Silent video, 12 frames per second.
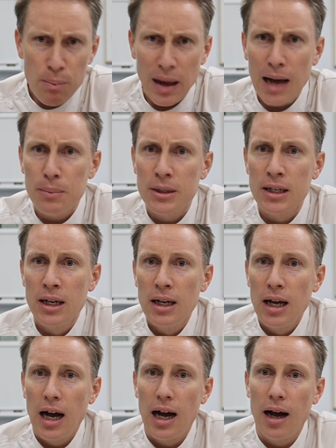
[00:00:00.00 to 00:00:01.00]
perhaps,
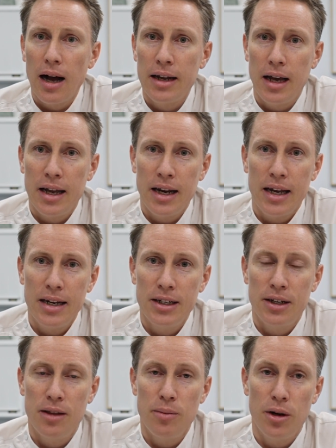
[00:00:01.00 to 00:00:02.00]
and head
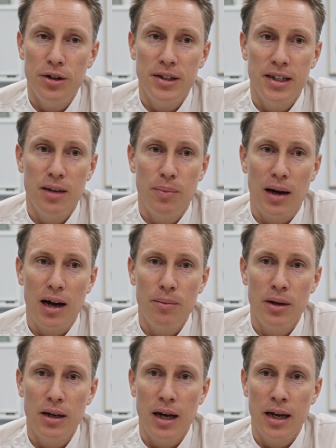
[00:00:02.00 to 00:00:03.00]
into the emergency
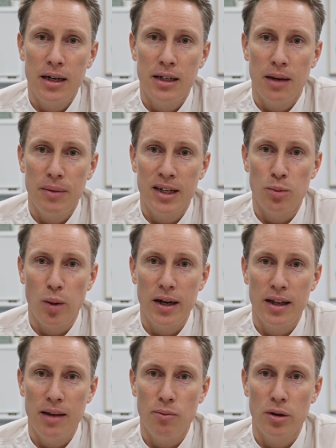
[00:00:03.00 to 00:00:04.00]
department and
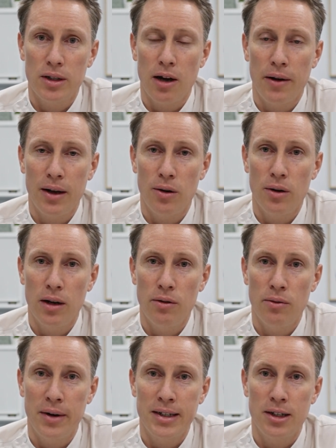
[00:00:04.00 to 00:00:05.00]
explain to them what's going on,
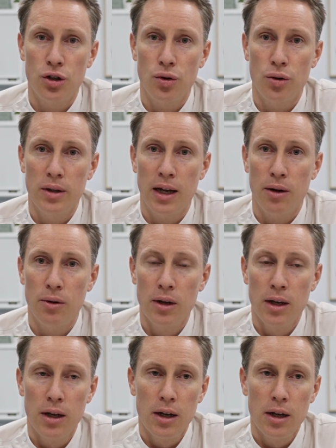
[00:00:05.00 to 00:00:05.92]
and rest assured they'll